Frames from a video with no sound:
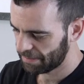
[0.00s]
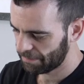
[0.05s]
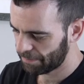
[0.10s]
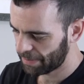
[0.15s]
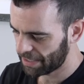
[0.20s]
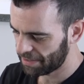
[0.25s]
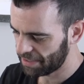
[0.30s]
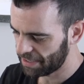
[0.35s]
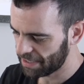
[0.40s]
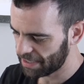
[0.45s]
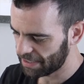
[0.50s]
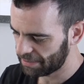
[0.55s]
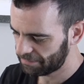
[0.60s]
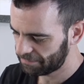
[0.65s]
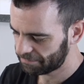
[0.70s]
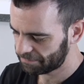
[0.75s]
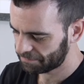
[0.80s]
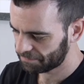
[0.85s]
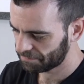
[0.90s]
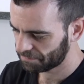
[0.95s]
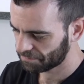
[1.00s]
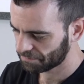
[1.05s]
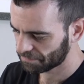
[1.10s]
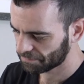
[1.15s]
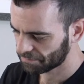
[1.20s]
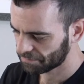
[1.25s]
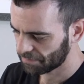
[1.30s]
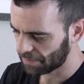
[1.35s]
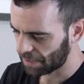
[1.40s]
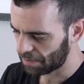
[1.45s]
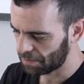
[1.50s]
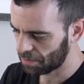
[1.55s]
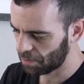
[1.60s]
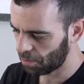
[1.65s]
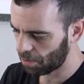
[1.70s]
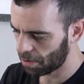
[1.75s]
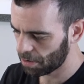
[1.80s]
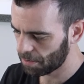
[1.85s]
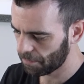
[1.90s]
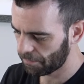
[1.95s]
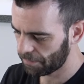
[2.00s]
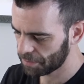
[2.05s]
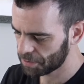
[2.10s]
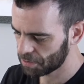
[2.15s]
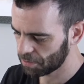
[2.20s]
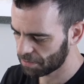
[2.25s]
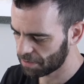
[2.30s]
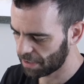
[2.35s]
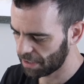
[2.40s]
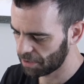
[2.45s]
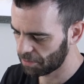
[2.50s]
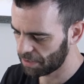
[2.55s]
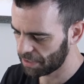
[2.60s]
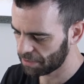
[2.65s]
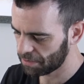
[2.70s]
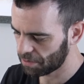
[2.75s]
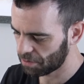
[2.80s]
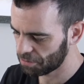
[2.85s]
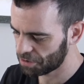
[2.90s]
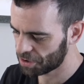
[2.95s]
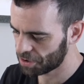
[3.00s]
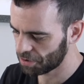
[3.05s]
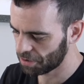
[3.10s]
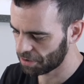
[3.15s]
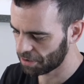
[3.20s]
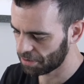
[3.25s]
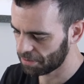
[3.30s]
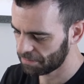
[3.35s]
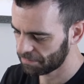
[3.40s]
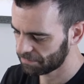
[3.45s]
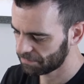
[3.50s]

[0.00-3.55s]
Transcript: Badia. No artificial coloring, no sugar,